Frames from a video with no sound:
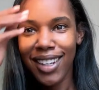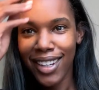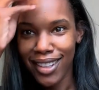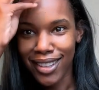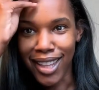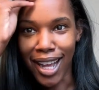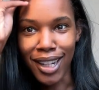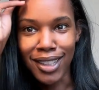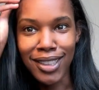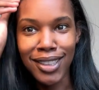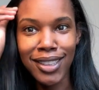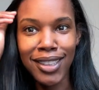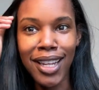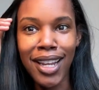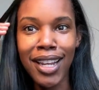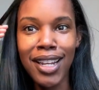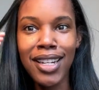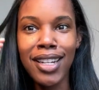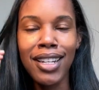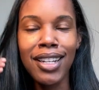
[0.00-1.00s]
That's
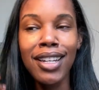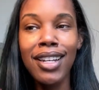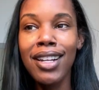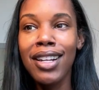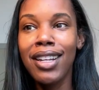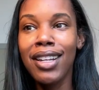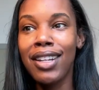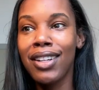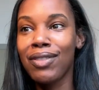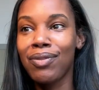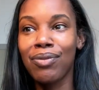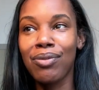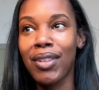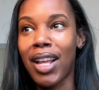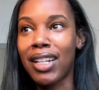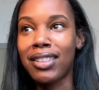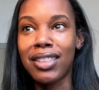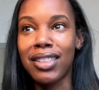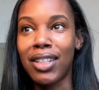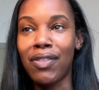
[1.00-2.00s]
in
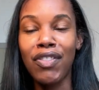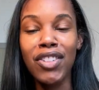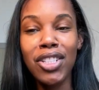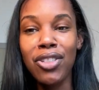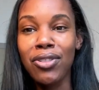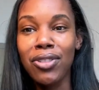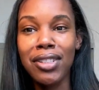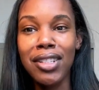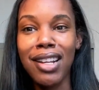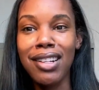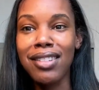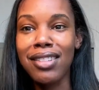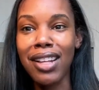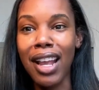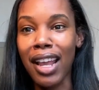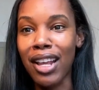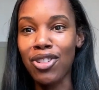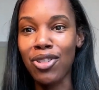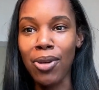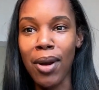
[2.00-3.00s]
the physical sense,
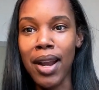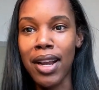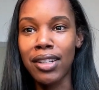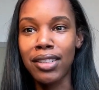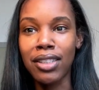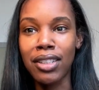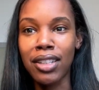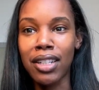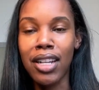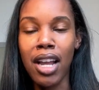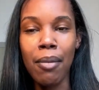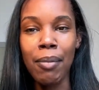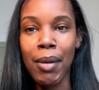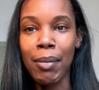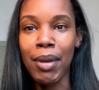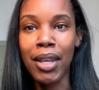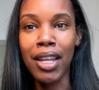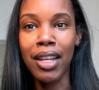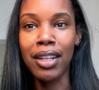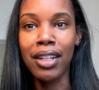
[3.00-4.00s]
and trying to come at
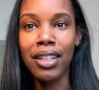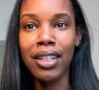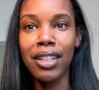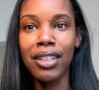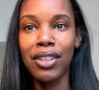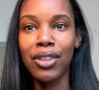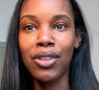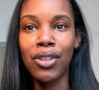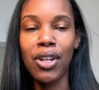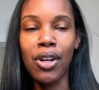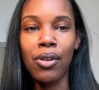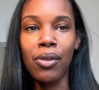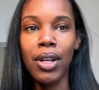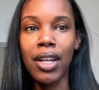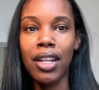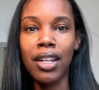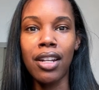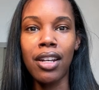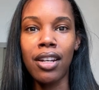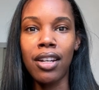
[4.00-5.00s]
me, in
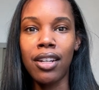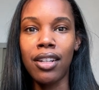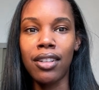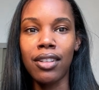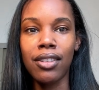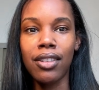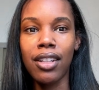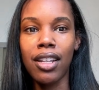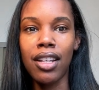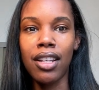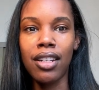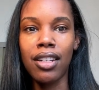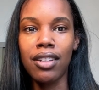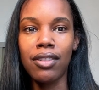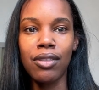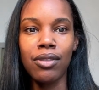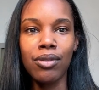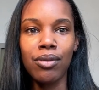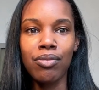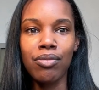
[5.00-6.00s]
a
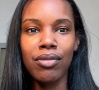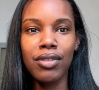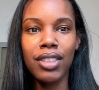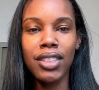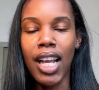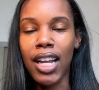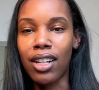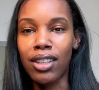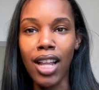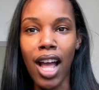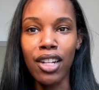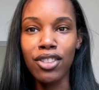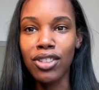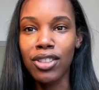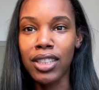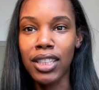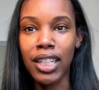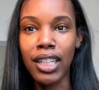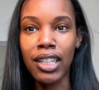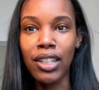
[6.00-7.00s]

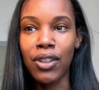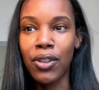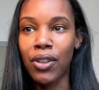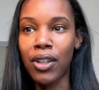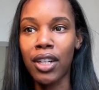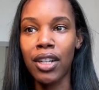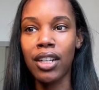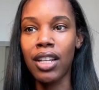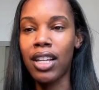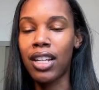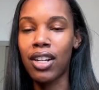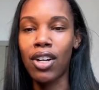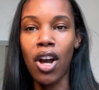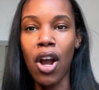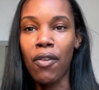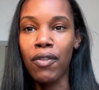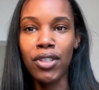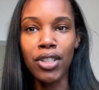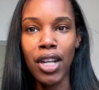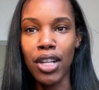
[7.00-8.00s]
psychologically or in a
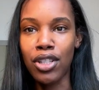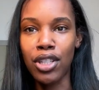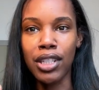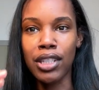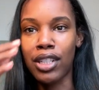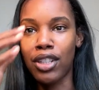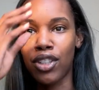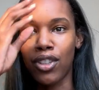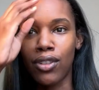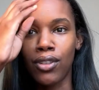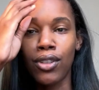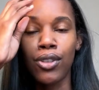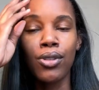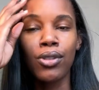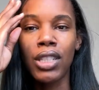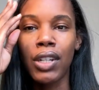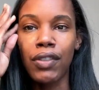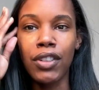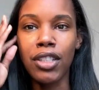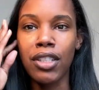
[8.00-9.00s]
conversation. You'll
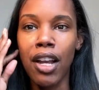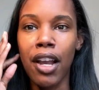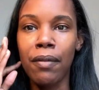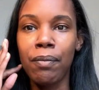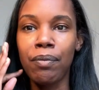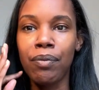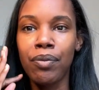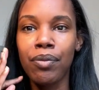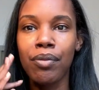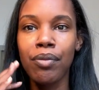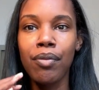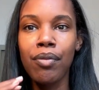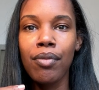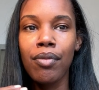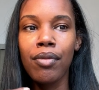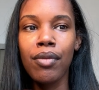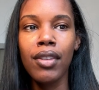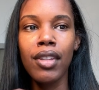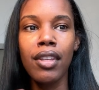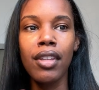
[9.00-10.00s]
lose every time,
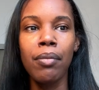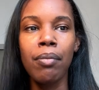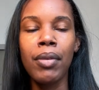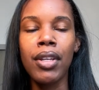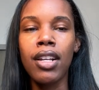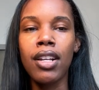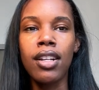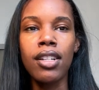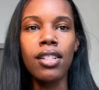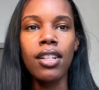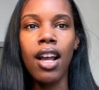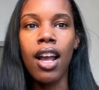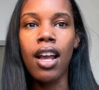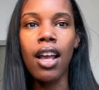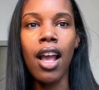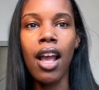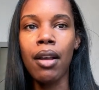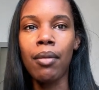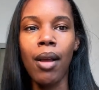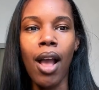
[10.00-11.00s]
because
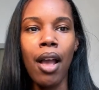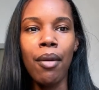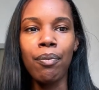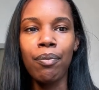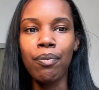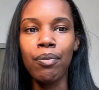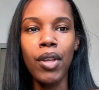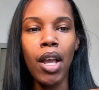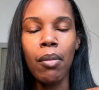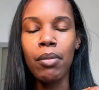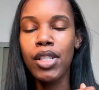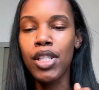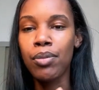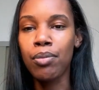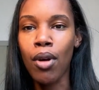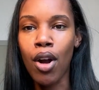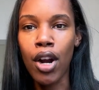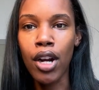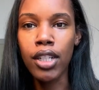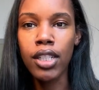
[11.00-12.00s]
I'm
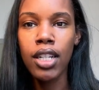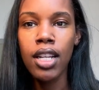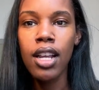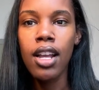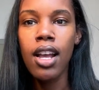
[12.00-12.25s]
smart.